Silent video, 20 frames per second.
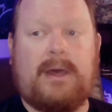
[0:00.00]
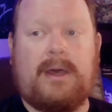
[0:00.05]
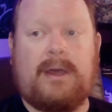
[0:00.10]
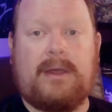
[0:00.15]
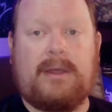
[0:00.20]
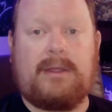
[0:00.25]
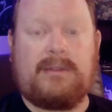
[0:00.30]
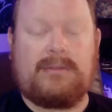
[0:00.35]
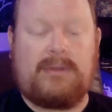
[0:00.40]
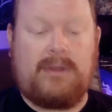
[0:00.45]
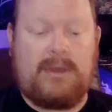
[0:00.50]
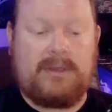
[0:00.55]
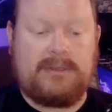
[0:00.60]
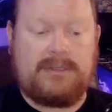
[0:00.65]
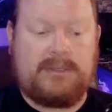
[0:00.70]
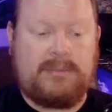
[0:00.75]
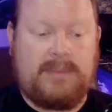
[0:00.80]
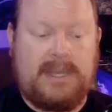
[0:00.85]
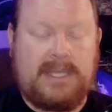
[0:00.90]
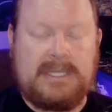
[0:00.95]
as long
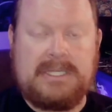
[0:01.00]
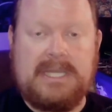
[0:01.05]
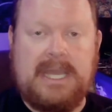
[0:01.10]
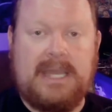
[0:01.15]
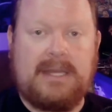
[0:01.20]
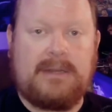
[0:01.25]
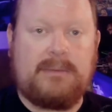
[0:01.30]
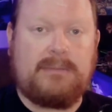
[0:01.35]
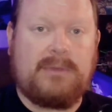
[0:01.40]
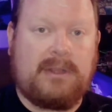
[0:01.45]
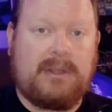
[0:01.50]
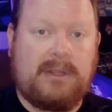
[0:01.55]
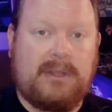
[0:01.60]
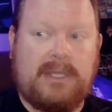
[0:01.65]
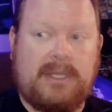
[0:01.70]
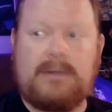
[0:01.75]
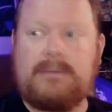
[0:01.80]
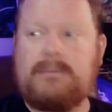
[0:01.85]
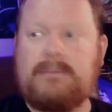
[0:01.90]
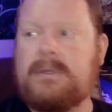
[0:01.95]
as you maintain them,
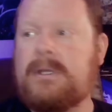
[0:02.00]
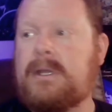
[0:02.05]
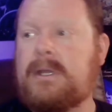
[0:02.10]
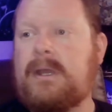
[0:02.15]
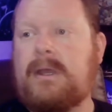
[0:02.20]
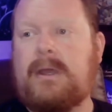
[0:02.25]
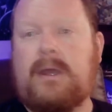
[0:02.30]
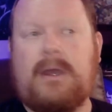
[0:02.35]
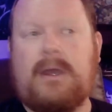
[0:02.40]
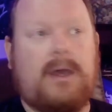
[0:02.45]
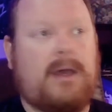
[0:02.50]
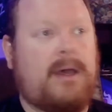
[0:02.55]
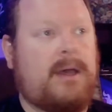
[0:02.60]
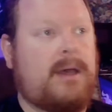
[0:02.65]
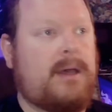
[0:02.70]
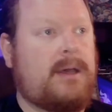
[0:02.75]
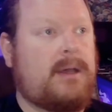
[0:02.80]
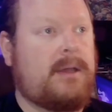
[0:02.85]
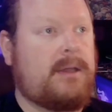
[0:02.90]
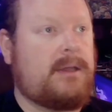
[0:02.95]
clean them.
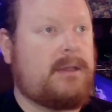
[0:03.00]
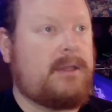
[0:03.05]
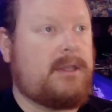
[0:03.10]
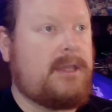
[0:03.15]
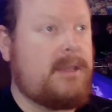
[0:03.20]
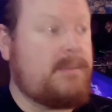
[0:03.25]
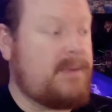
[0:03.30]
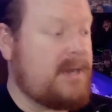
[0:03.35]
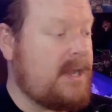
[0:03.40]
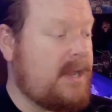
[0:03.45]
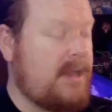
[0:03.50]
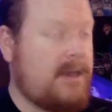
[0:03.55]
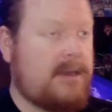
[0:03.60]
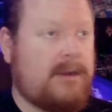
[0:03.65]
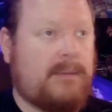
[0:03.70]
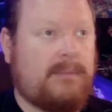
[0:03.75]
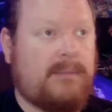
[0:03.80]
Keep an eye on them